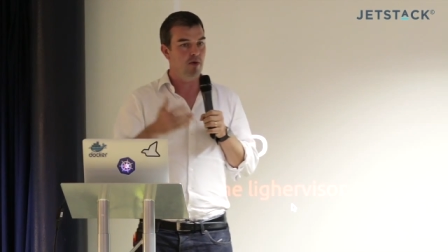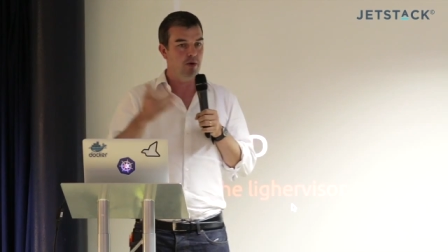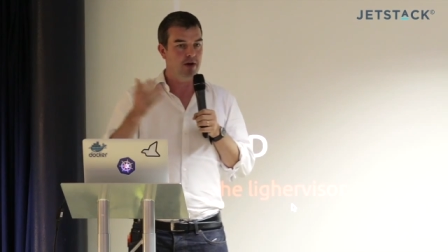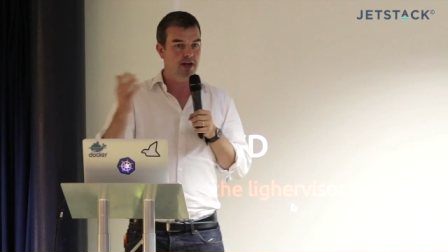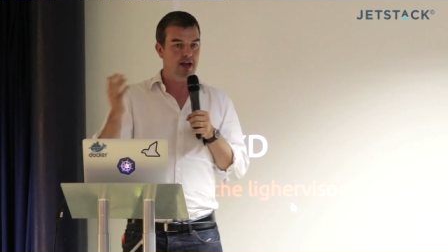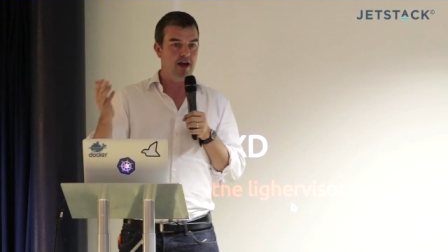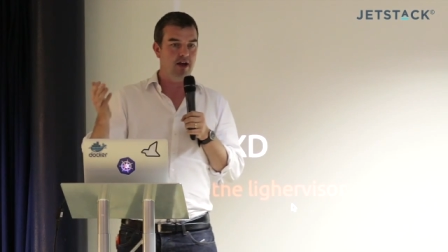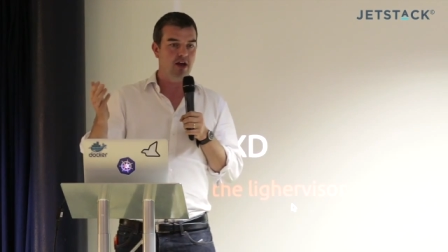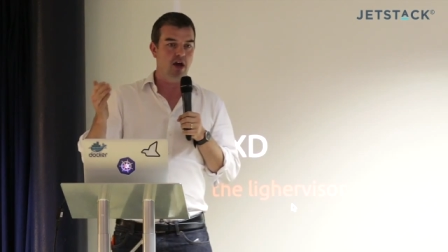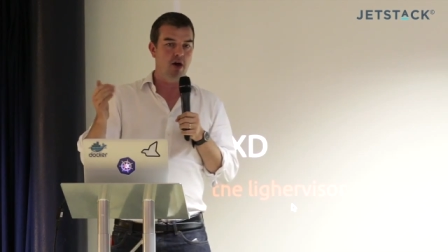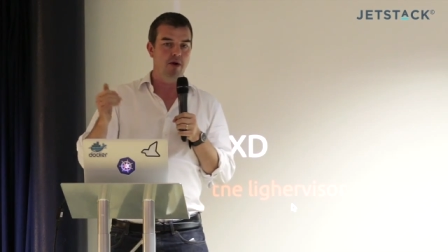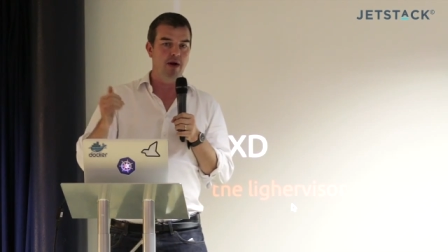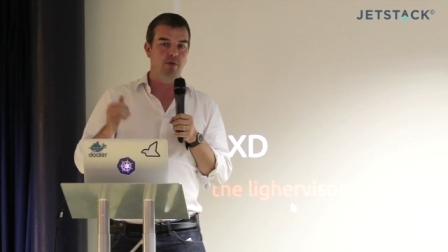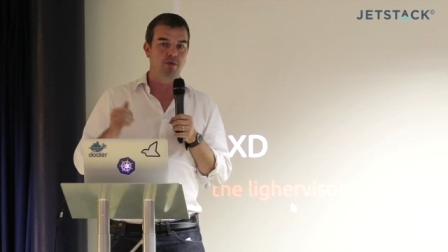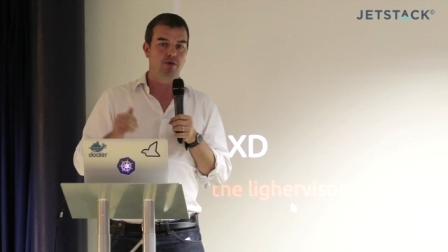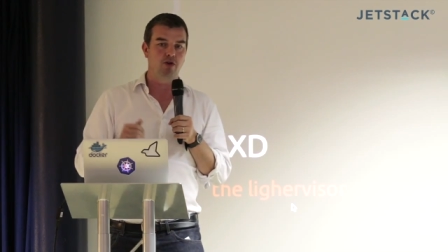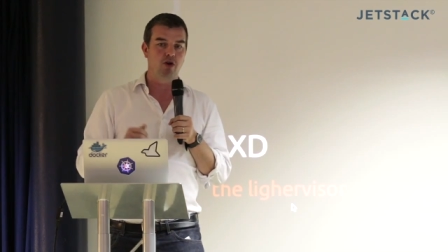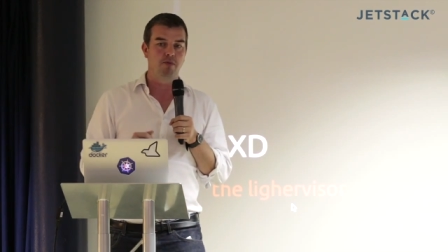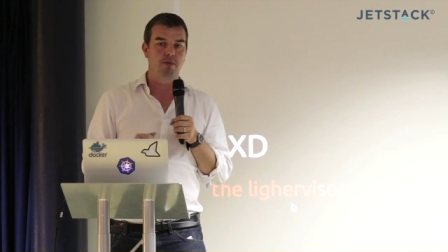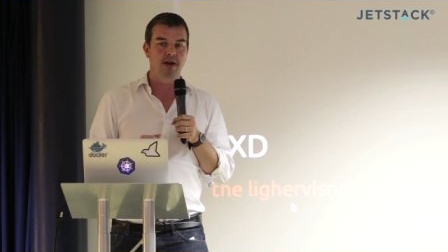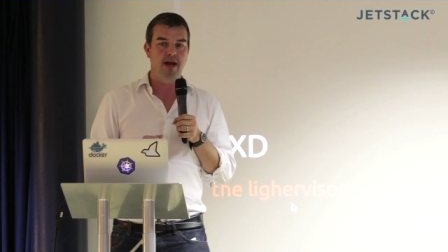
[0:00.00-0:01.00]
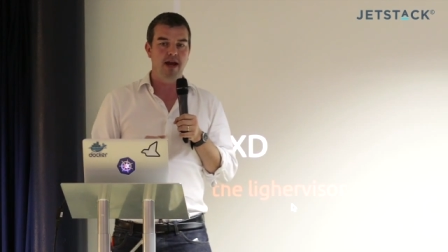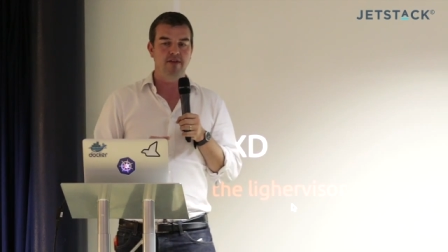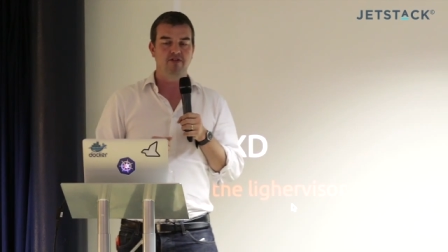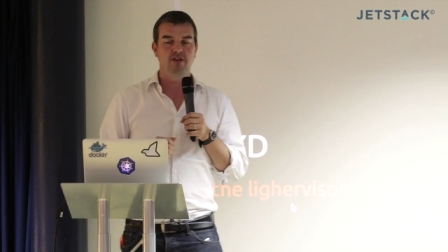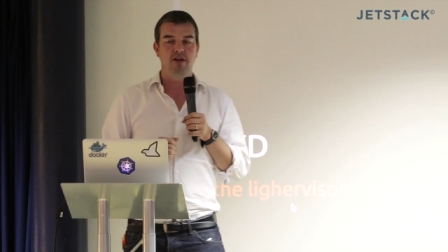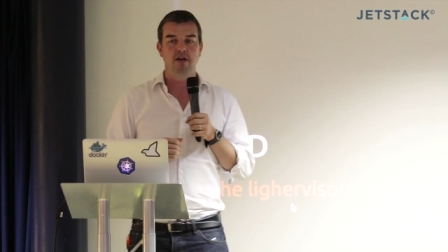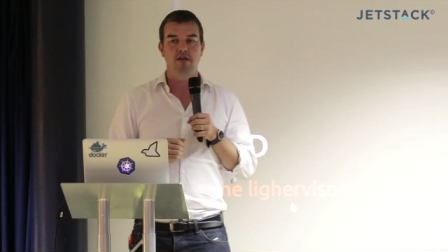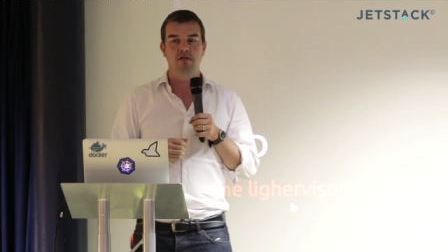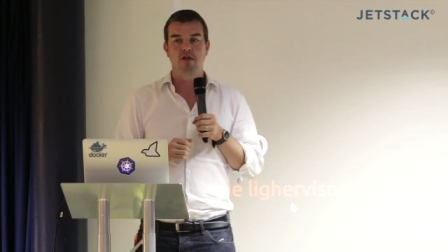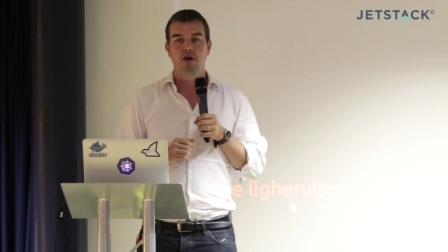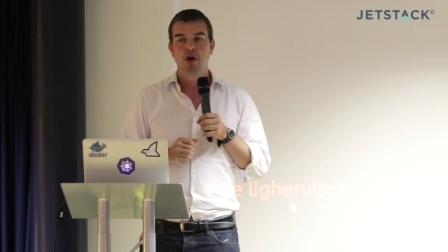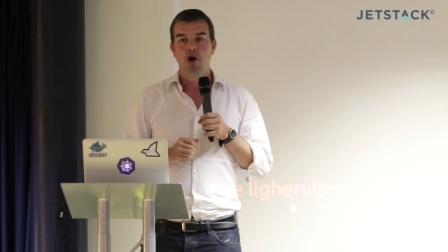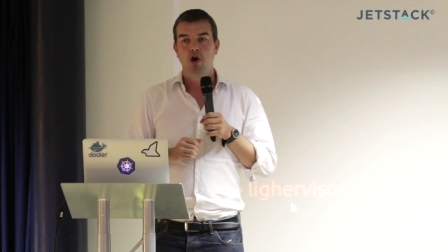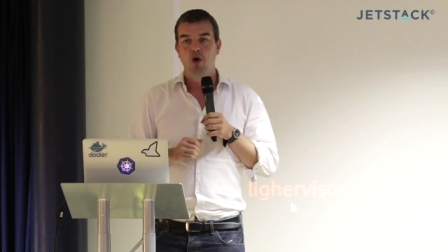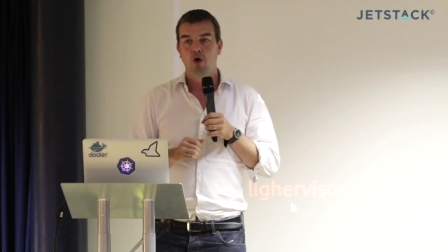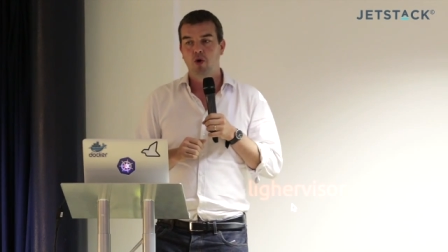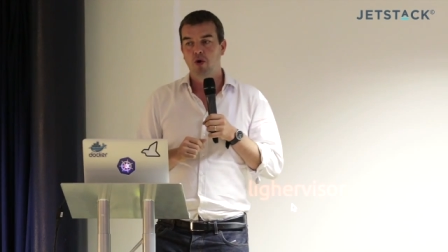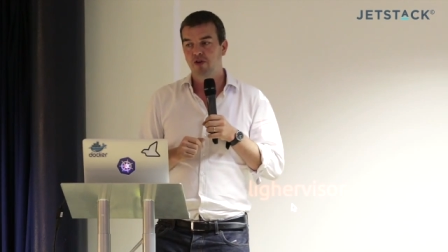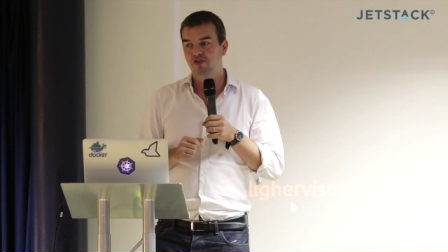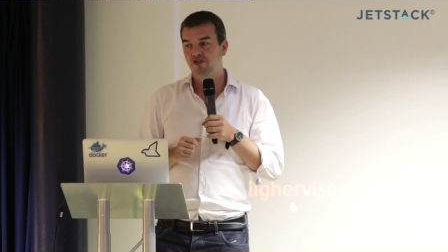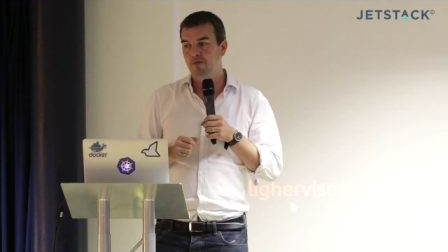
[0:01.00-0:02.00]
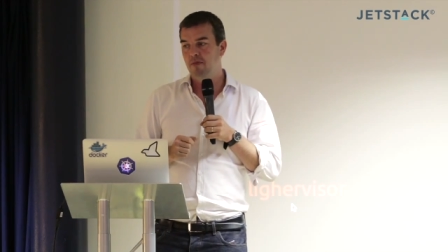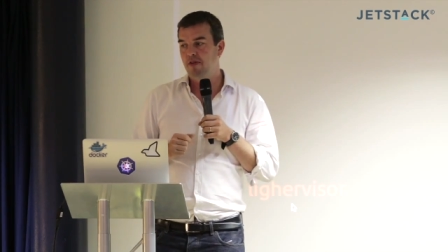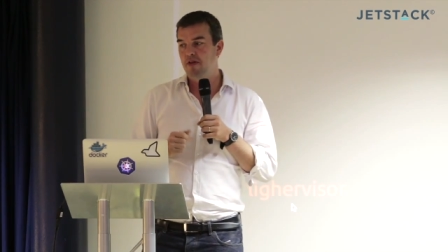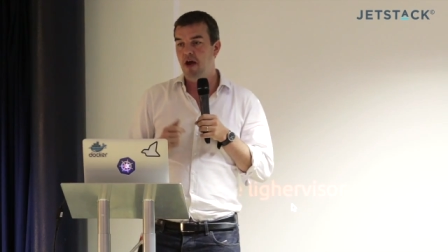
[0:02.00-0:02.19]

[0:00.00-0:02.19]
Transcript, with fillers: you want to get going with Kubernetes or some